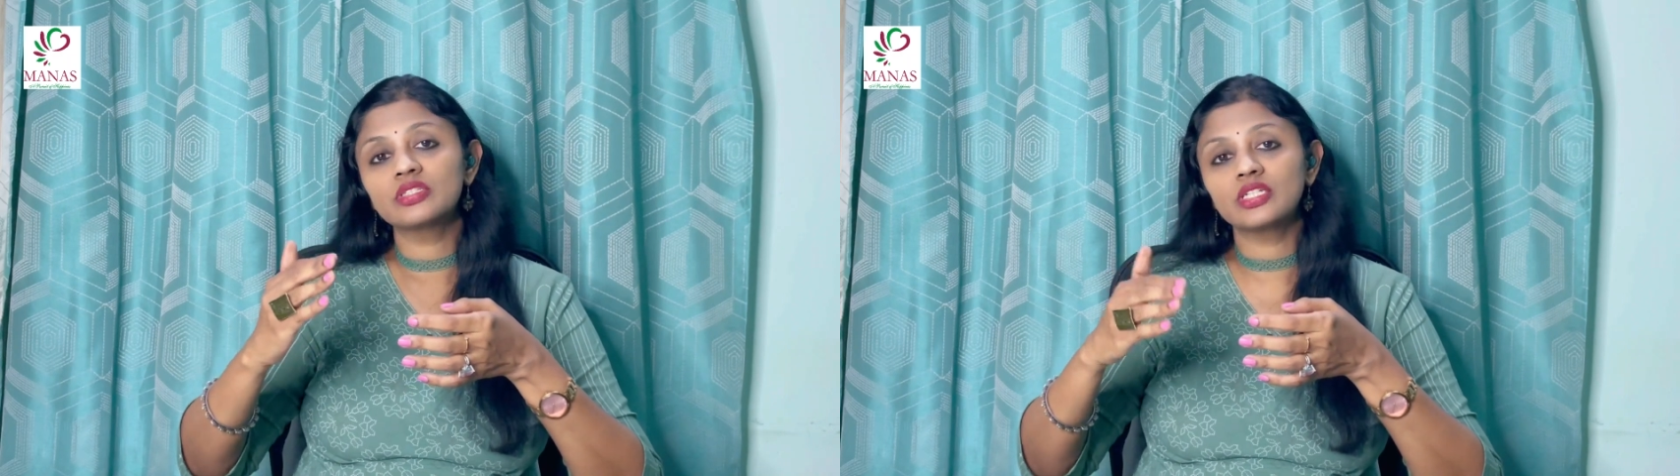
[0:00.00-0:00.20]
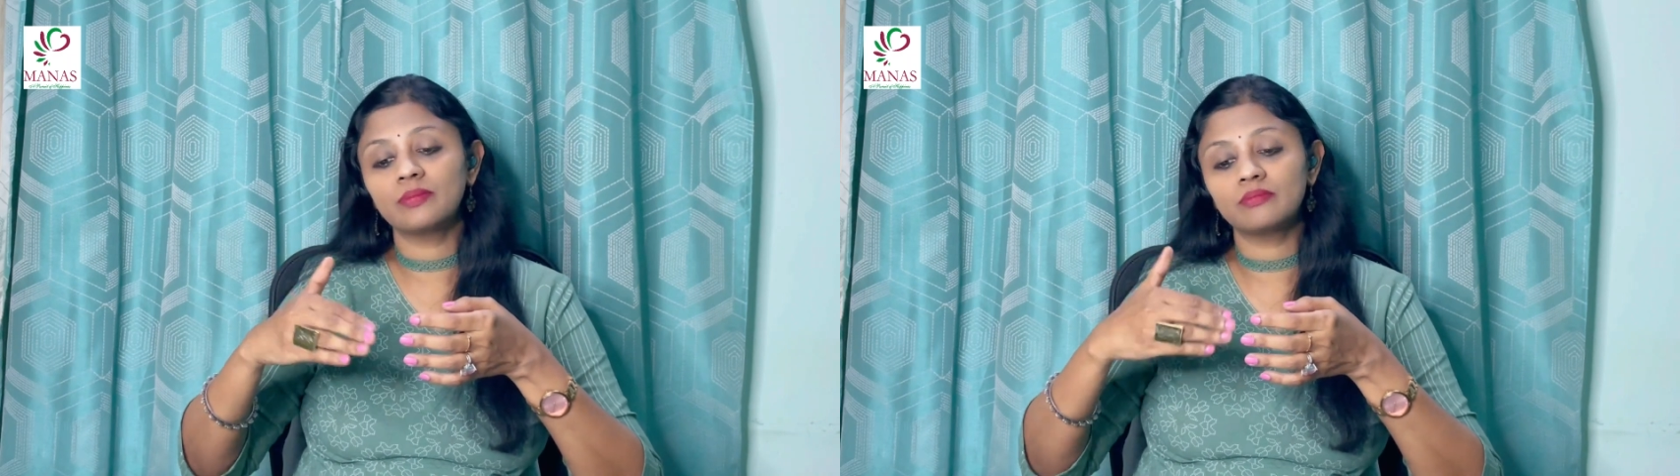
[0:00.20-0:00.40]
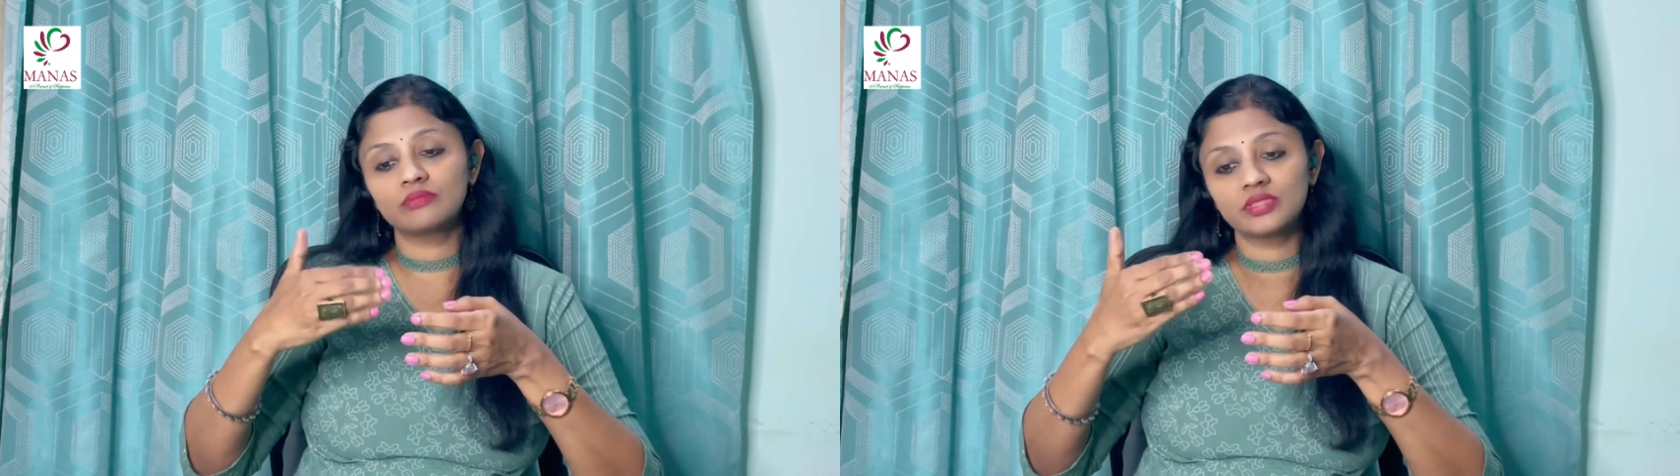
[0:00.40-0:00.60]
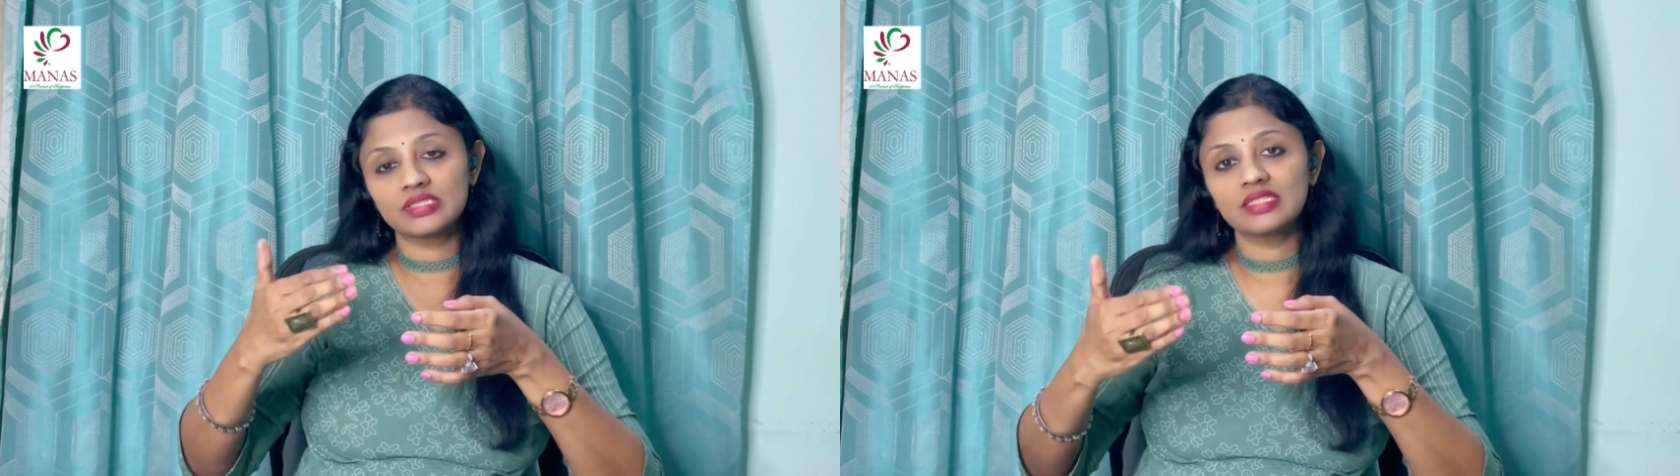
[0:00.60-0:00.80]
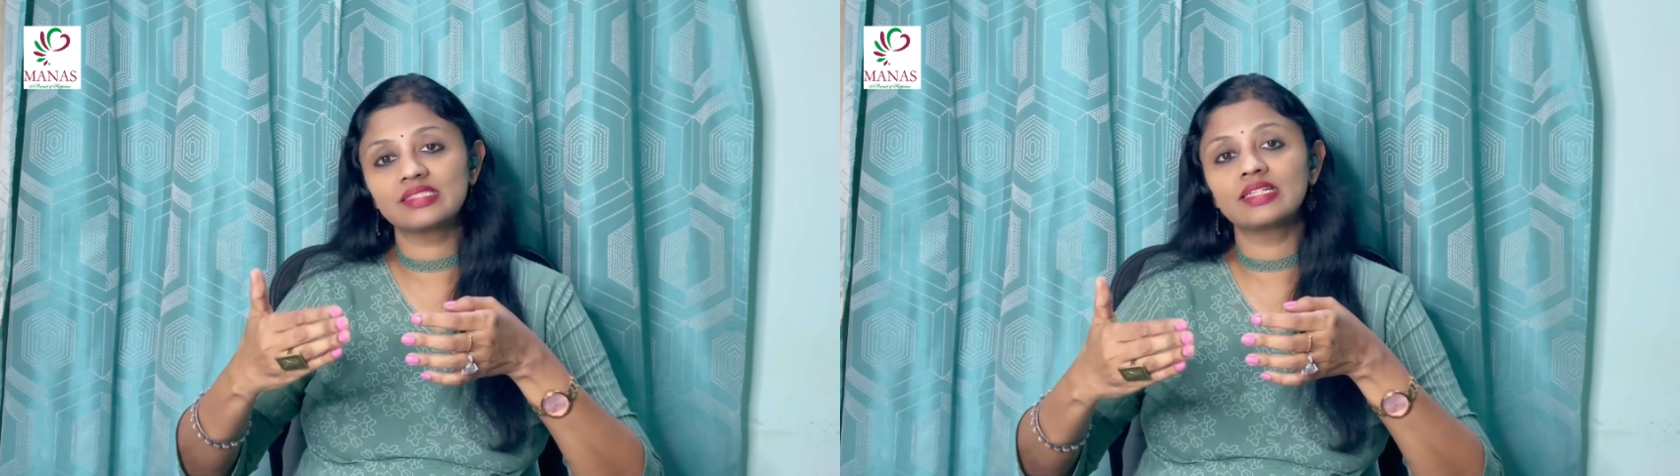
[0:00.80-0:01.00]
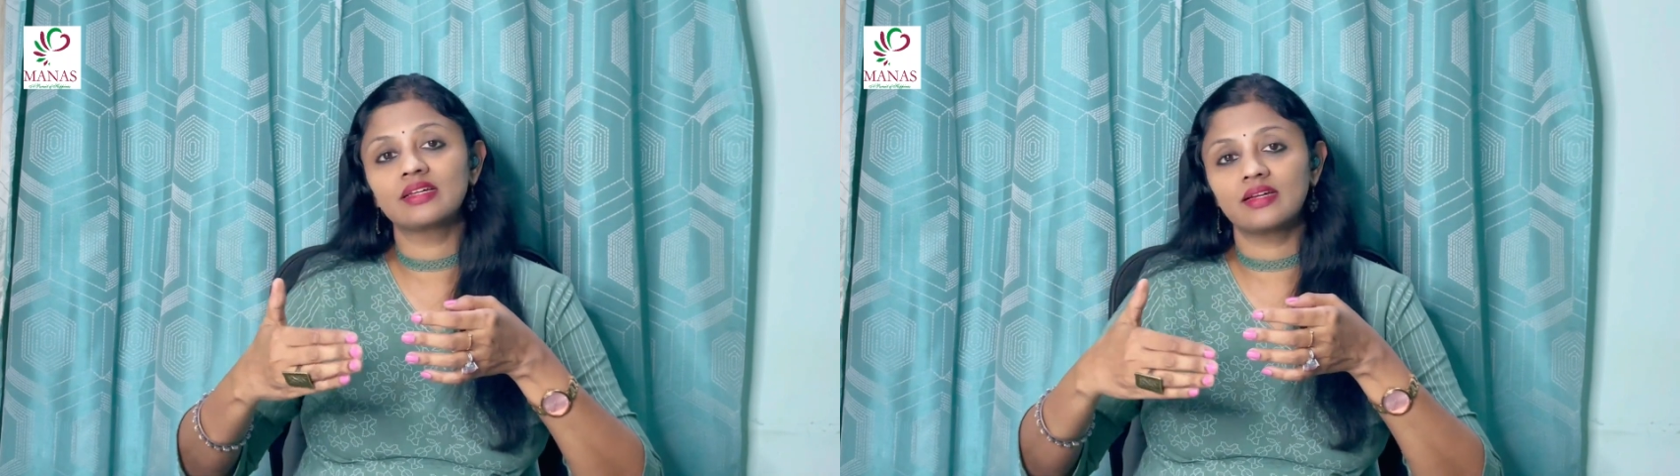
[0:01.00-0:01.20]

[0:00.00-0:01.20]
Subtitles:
which I'm discussing